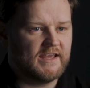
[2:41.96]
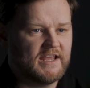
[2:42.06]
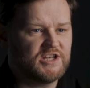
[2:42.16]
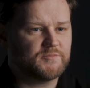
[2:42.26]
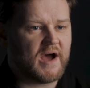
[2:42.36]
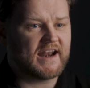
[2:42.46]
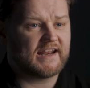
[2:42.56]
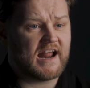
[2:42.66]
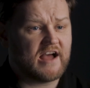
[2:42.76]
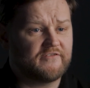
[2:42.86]
Each
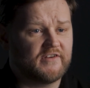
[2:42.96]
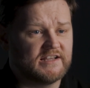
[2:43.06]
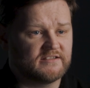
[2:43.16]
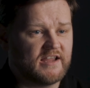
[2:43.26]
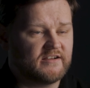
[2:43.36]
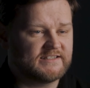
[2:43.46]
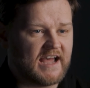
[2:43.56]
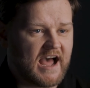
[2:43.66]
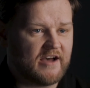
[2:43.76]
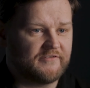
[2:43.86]
paragraph is likely to
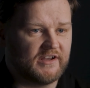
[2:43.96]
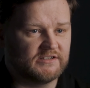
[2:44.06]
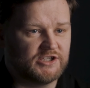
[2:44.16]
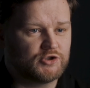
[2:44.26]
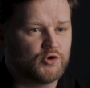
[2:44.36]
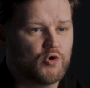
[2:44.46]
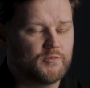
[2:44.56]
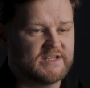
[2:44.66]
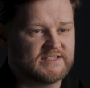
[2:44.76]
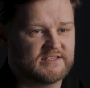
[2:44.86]
have at least 2
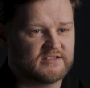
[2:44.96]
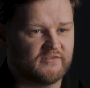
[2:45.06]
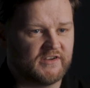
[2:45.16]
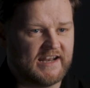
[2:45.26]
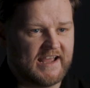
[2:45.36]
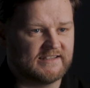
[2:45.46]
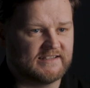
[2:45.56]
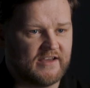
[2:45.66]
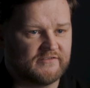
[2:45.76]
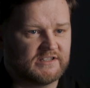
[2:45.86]
pieces of
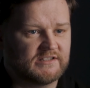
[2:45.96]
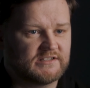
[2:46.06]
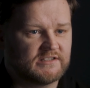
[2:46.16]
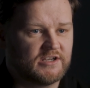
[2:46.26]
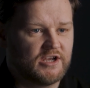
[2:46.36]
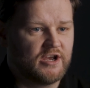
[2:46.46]
connected evidence.